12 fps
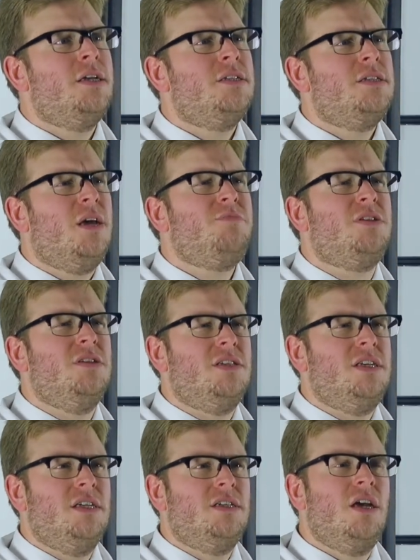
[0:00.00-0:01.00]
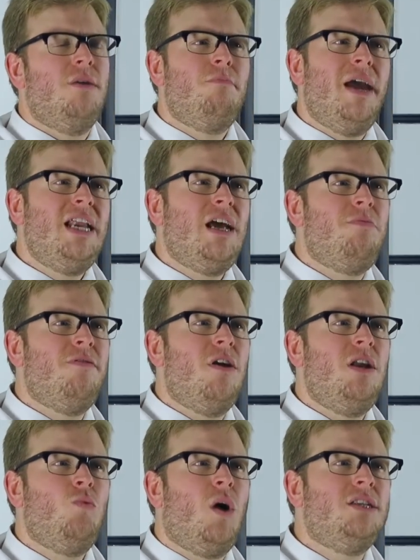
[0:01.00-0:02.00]
Substances made up of
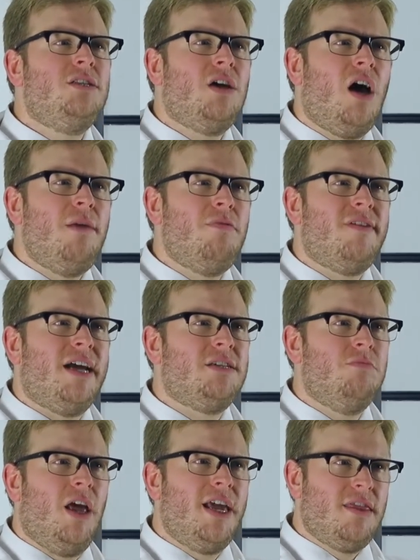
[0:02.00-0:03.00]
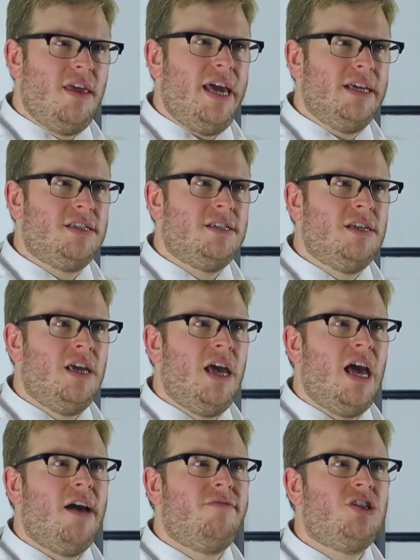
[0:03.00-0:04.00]
only one type of atom like this
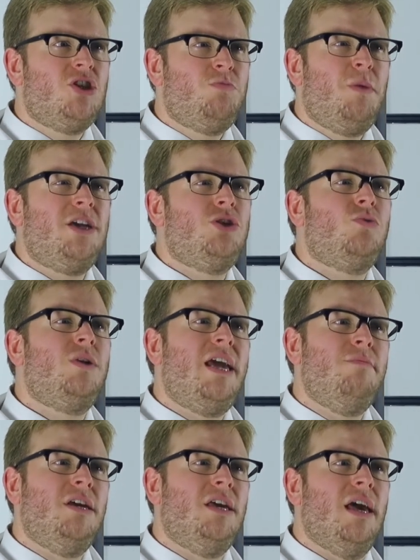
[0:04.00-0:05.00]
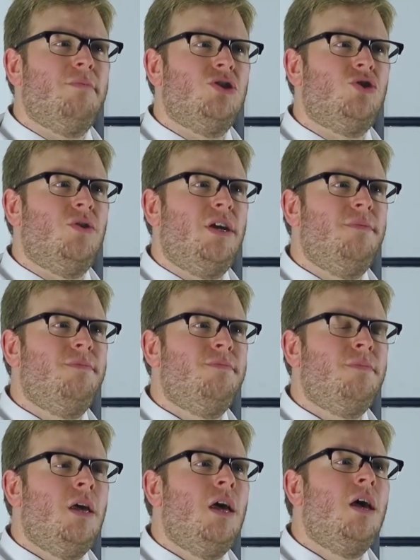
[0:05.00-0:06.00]
have a special name in chemistry.
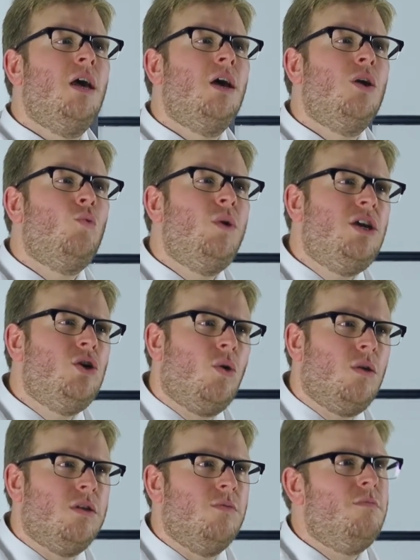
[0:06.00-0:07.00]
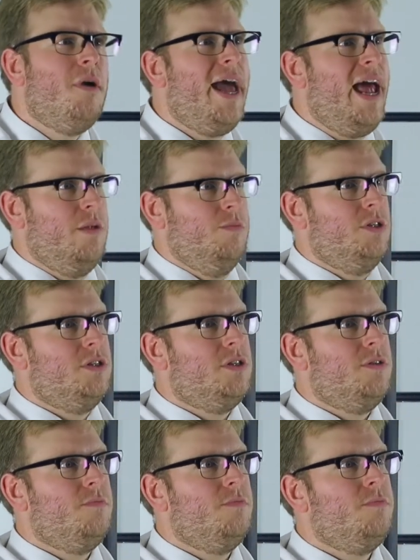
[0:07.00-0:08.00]
We call them
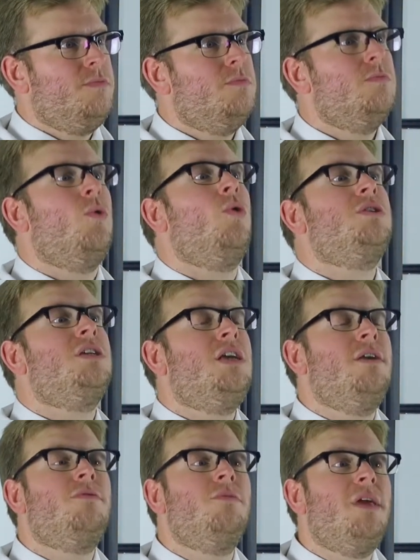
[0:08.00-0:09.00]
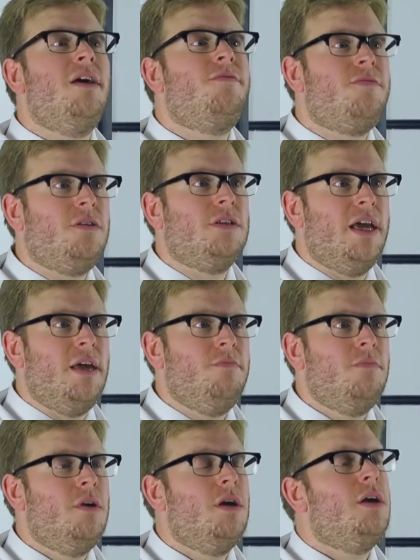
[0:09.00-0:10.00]
elements, or to give them their full
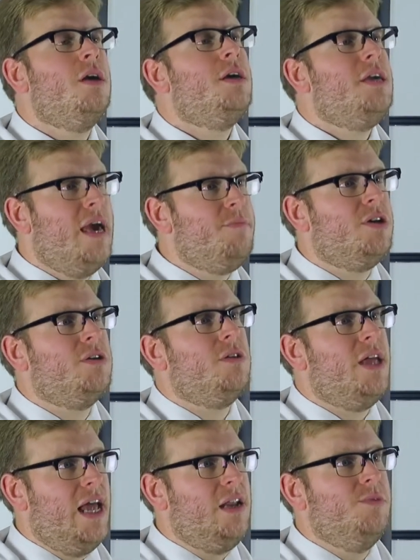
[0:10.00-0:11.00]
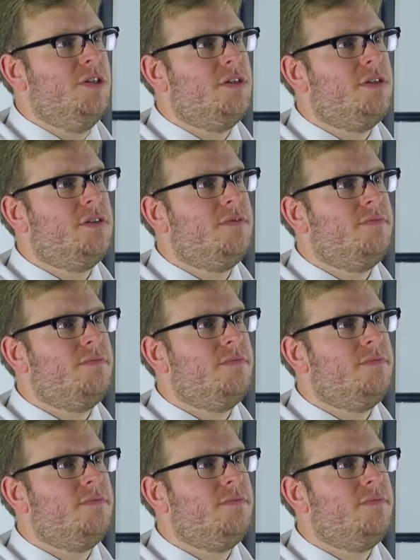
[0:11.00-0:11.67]
name, chemical elements.